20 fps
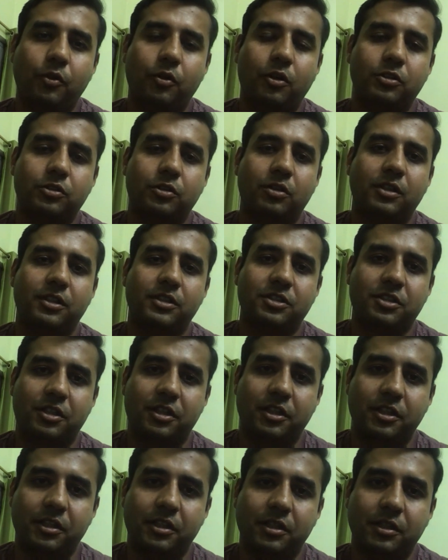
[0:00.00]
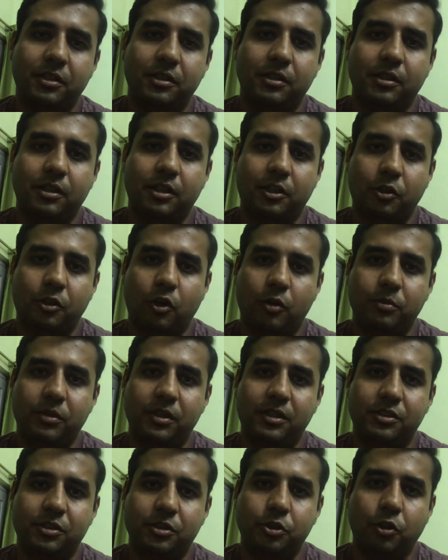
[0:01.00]
focus on history,
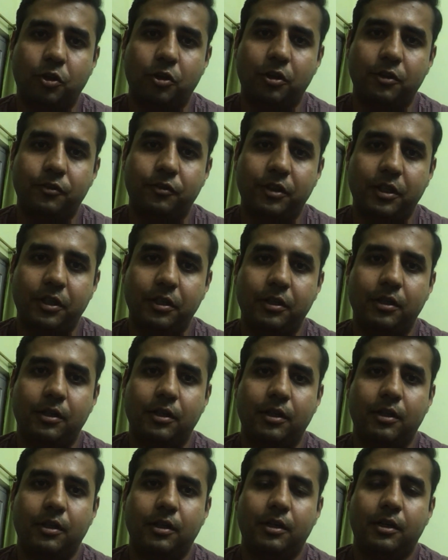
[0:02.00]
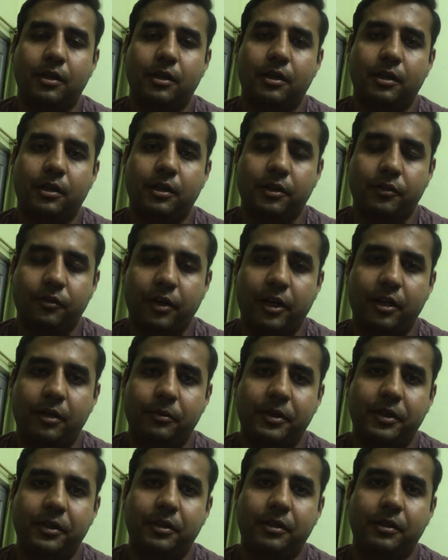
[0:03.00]
economics, geography,
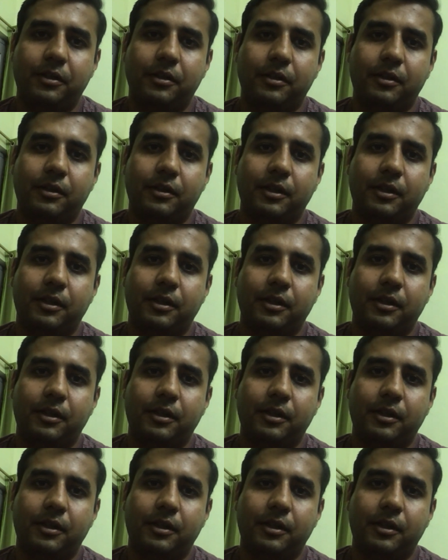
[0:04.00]
environment.